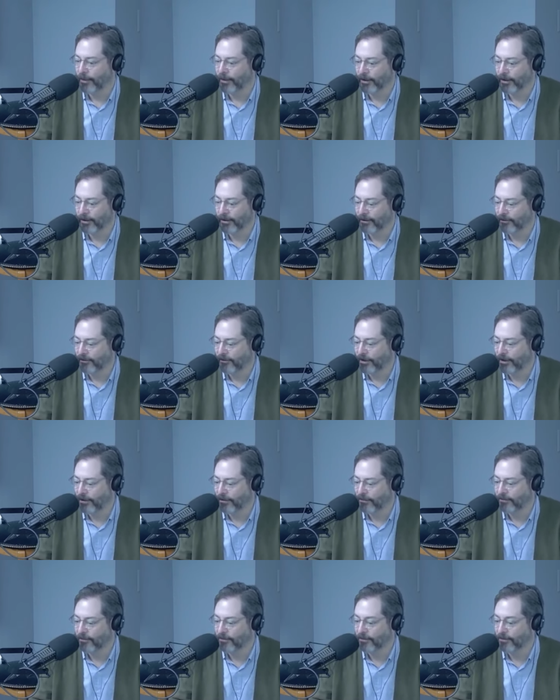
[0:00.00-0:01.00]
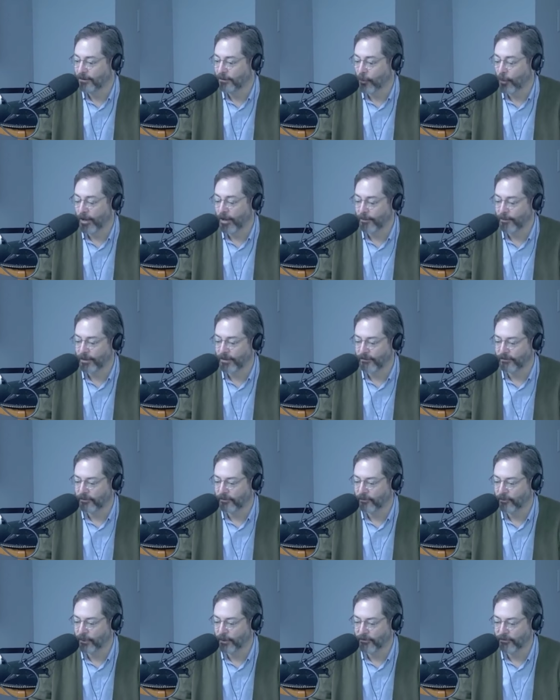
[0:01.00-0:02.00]
And like you said, wind up in a
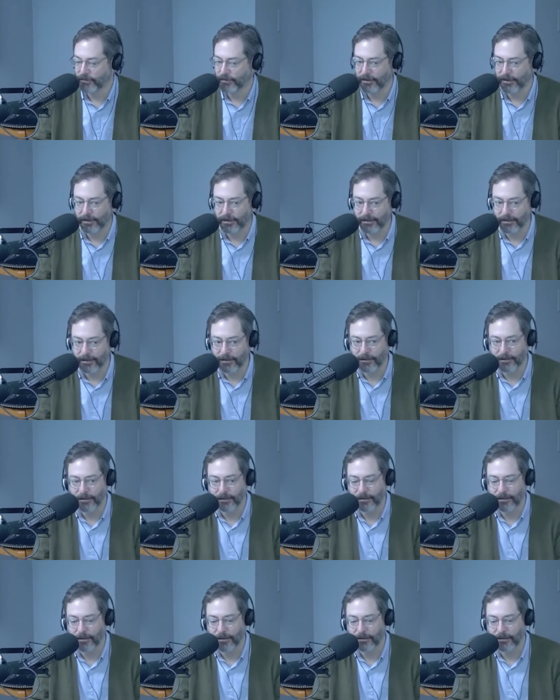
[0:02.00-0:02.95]
situation like a